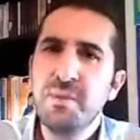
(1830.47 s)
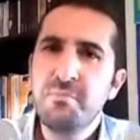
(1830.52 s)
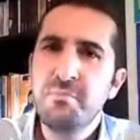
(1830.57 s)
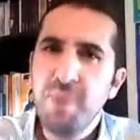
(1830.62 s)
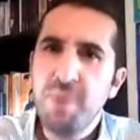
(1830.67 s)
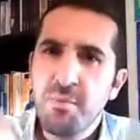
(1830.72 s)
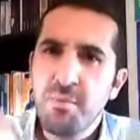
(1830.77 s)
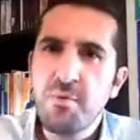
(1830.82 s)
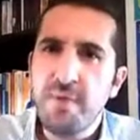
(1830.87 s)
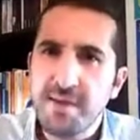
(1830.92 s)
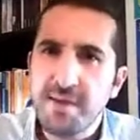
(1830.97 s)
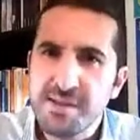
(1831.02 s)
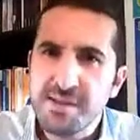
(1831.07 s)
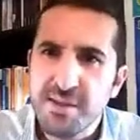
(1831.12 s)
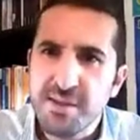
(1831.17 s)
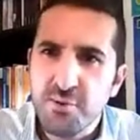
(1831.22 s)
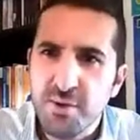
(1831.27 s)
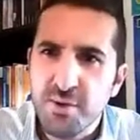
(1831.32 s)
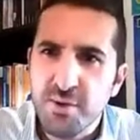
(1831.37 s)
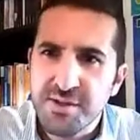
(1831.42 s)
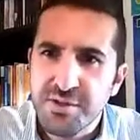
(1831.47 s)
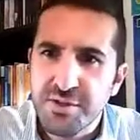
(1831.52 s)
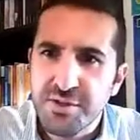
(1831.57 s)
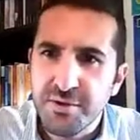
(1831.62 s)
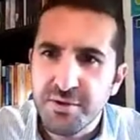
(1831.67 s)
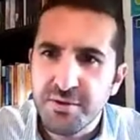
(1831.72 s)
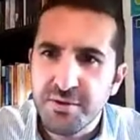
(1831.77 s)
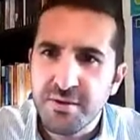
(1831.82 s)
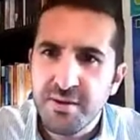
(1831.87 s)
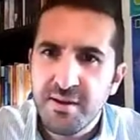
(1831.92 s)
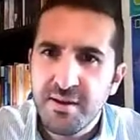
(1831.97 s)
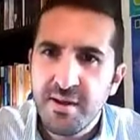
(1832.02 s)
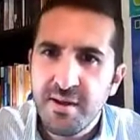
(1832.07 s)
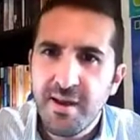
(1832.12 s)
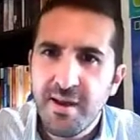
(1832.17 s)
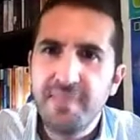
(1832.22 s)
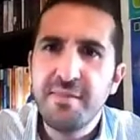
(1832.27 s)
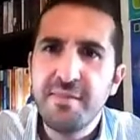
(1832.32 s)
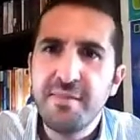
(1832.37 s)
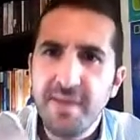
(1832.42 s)
memorize the question,
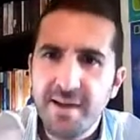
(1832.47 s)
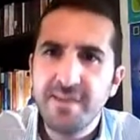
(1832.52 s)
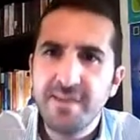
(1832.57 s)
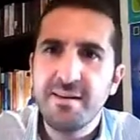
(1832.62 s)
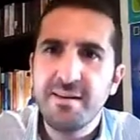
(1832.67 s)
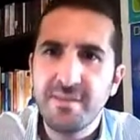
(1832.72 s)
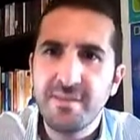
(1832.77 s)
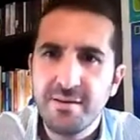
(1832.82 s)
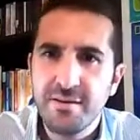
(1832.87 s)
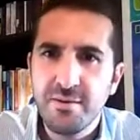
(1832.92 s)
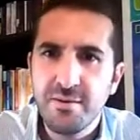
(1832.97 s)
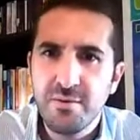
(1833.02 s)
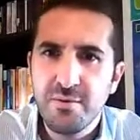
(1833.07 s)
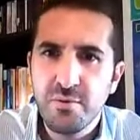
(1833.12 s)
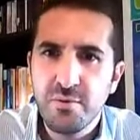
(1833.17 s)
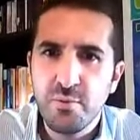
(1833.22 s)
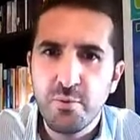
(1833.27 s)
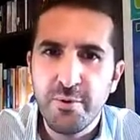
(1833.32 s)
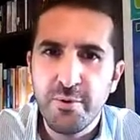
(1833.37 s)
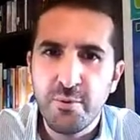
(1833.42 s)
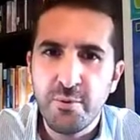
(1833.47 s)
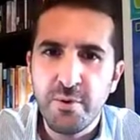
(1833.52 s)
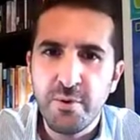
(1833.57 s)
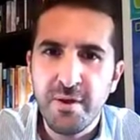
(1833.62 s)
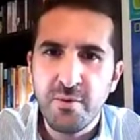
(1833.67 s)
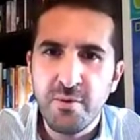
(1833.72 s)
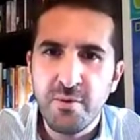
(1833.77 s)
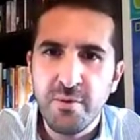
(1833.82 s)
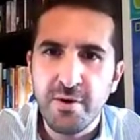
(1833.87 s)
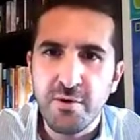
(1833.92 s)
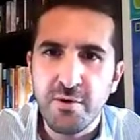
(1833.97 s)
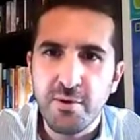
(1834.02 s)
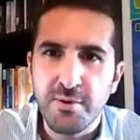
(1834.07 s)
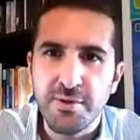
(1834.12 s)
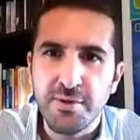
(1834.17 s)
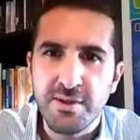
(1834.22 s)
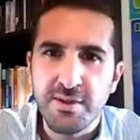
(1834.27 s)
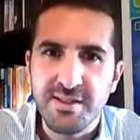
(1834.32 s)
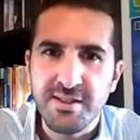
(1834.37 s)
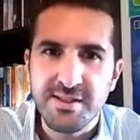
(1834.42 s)
and then we are
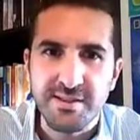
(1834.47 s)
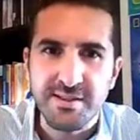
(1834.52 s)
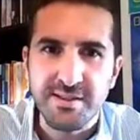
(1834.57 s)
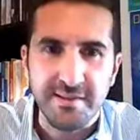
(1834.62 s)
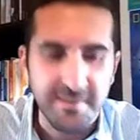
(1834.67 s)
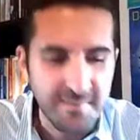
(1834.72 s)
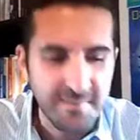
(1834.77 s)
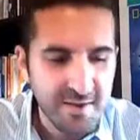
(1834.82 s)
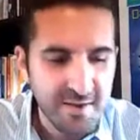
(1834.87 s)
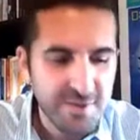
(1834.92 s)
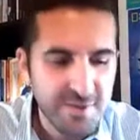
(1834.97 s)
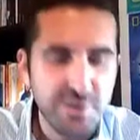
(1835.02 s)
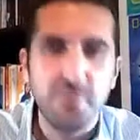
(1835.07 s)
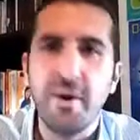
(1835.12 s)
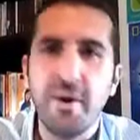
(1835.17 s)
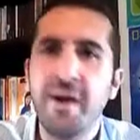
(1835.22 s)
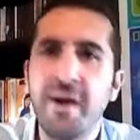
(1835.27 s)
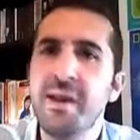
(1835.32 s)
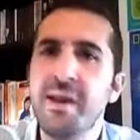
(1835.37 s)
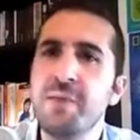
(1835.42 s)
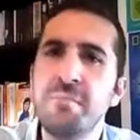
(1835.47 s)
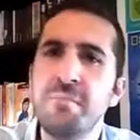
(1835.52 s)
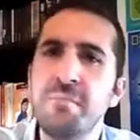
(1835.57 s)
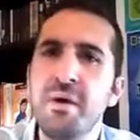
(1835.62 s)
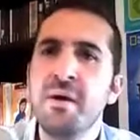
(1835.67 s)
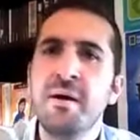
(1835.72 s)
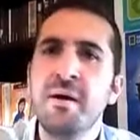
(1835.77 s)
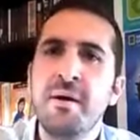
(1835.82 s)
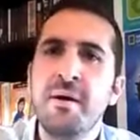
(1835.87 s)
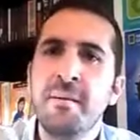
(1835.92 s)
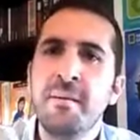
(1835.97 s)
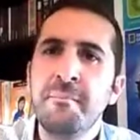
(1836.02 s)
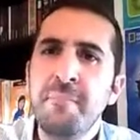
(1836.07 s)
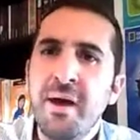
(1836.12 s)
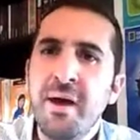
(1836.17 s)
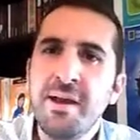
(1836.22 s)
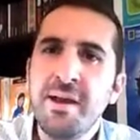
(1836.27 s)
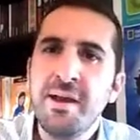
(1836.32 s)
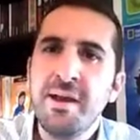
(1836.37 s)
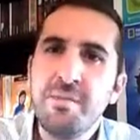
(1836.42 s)
going to listen. So I
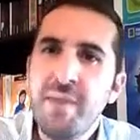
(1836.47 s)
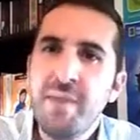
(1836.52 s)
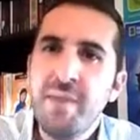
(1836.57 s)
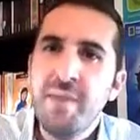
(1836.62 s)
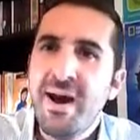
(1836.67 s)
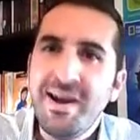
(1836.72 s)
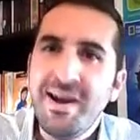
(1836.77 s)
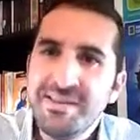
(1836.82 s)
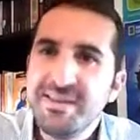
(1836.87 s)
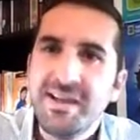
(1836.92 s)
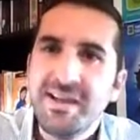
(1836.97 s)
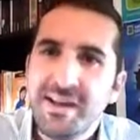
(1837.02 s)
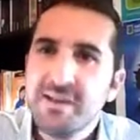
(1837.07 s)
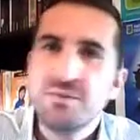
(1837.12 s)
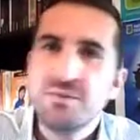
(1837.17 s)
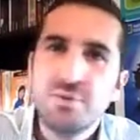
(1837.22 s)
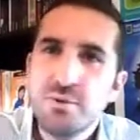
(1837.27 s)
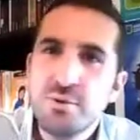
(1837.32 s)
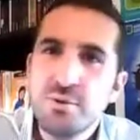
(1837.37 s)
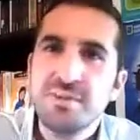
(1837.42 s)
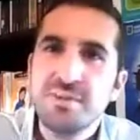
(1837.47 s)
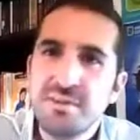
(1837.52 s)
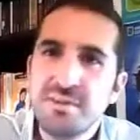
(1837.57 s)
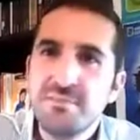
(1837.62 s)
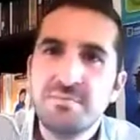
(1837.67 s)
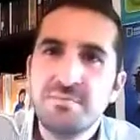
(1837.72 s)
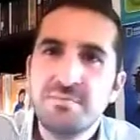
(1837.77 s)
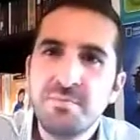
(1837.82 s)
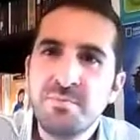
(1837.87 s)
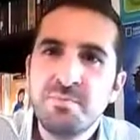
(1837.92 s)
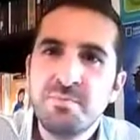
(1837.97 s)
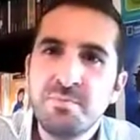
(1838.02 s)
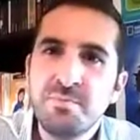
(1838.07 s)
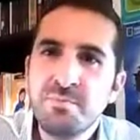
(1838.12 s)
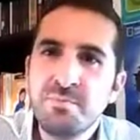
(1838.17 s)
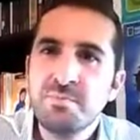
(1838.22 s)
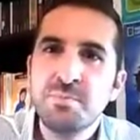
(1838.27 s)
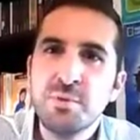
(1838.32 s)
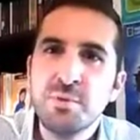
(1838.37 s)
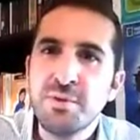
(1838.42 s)
am adding to
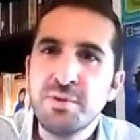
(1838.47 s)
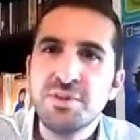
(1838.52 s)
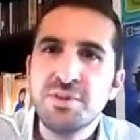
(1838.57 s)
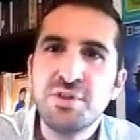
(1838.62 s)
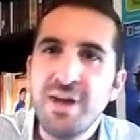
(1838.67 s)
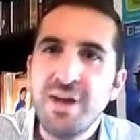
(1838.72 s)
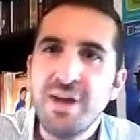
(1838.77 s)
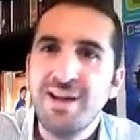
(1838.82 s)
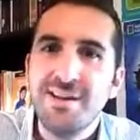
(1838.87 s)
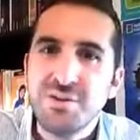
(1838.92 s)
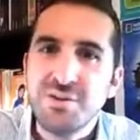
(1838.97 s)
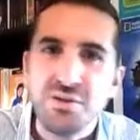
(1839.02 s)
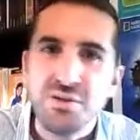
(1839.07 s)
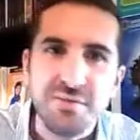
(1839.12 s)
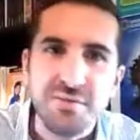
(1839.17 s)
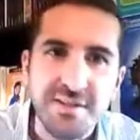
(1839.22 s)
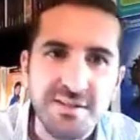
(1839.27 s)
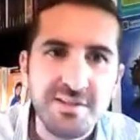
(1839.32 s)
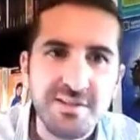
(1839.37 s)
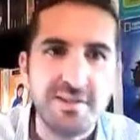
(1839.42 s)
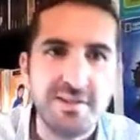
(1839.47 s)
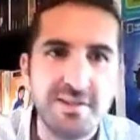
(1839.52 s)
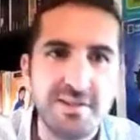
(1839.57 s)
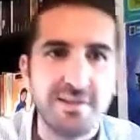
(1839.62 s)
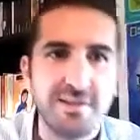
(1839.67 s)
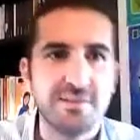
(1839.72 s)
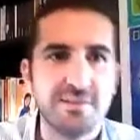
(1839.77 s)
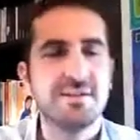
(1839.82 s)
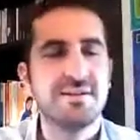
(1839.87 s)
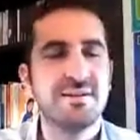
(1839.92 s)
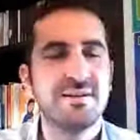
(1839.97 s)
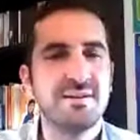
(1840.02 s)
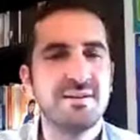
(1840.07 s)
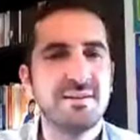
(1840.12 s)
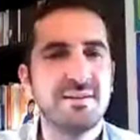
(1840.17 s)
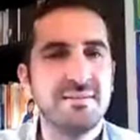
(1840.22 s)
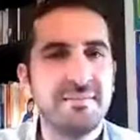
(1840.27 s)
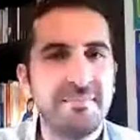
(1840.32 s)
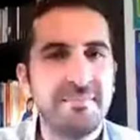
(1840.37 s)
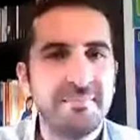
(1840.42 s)
the challenge of this task.
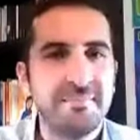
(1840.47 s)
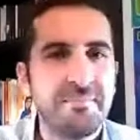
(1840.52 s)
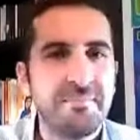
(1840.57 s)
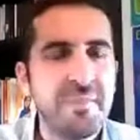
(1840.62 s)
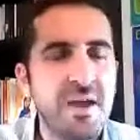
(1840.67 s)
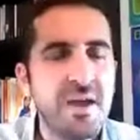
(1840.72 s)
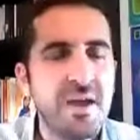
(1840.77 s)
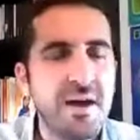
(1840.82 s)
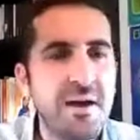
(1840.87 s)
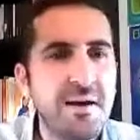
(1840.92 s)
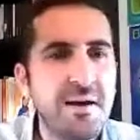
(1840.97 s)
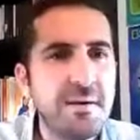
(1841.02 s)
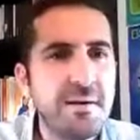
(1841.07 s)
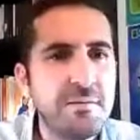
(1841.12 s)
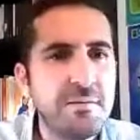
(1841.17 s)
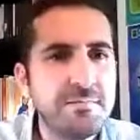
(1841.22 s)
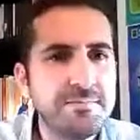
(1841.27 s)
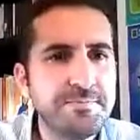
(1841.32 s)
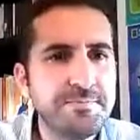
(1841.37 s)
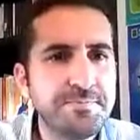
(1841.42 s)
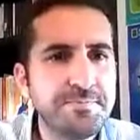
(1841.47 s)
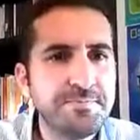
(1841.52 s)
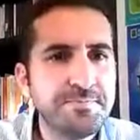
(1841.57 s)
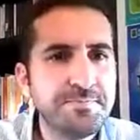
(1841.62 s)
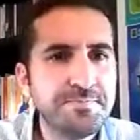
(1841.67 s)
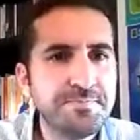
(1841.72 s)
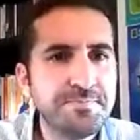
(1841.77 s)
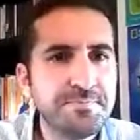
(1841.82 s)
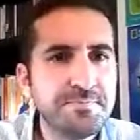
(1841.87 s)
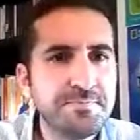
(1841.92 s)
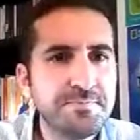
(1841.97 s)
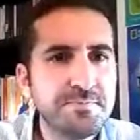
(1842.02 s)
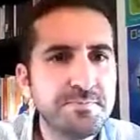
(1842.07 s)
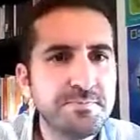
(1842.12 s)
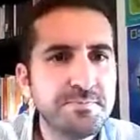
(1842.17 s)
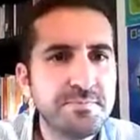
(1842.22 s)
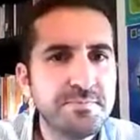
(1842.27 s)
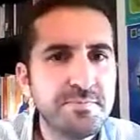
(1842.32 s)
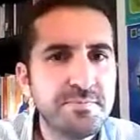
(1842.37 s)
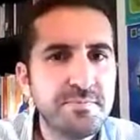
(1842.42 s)
The
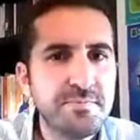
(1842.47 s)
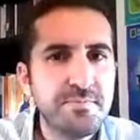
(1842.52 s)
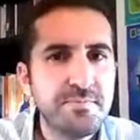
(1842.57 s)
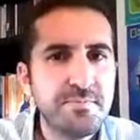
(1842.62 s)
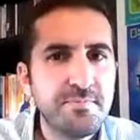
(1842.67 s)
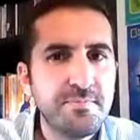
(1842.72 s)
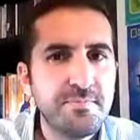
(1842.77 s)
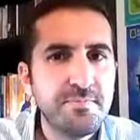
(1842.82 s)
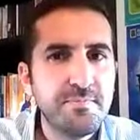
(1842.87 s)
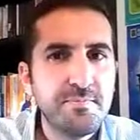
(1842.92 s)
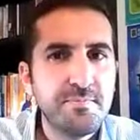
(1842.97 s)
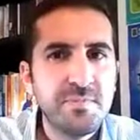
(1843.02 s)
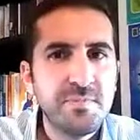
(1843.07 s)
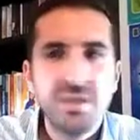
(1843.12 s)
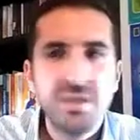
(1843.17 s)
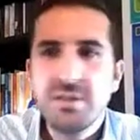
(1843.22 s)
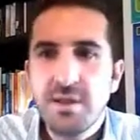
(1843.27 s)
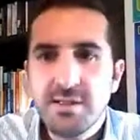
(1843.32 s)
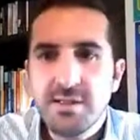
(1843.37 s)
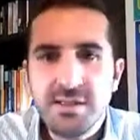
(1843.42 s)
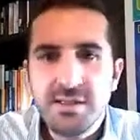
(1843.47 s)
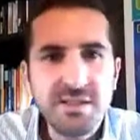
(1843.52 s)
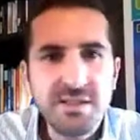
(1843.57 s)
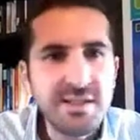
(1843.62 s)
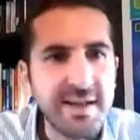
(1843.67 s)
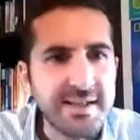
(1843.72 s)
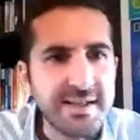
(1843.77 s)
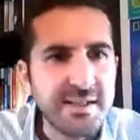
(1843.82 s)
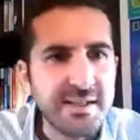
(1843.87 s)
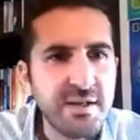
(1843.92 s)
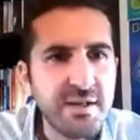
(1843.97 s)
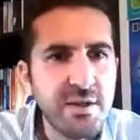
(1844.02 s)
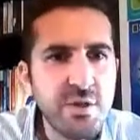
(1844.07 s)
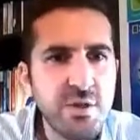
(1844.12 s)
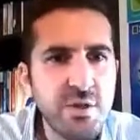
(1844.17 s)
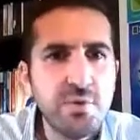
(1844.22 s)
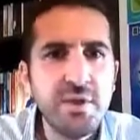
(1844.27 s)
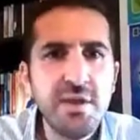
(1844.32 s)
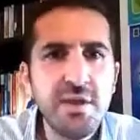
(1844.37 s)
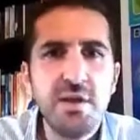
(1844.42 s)
task says,
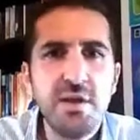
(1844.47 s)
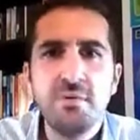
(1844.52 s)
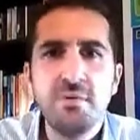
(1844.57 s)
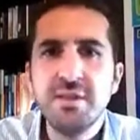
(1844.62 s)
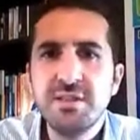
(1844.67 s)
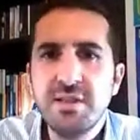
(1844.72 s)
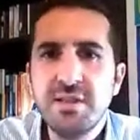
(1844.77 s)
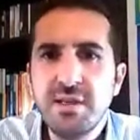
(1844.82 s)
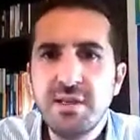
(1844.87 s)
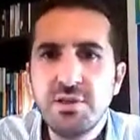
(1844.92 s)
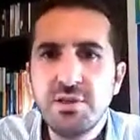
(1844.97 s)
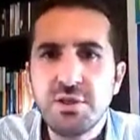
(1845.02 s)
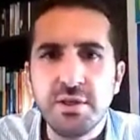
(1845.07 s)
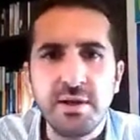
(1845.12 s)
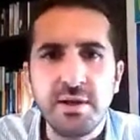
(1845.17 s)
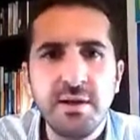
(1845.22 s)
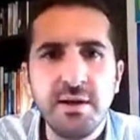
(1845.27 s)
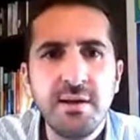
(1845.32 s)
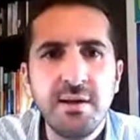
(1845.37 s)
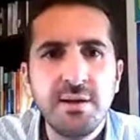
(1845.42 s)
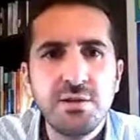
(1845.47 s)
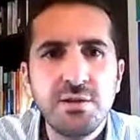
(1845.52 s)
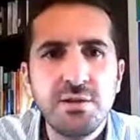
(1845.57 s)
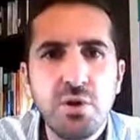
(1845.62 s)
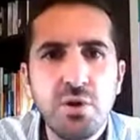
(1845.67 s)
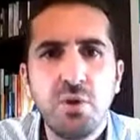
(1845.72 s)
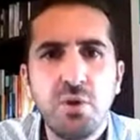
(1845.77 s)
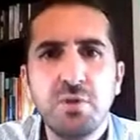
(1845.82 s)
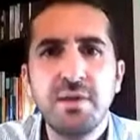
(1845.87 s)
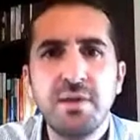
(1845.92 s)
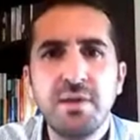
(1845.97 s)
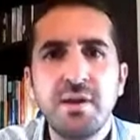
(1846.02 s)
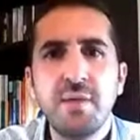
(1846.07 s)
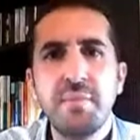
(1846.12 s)
you hear a teacher talking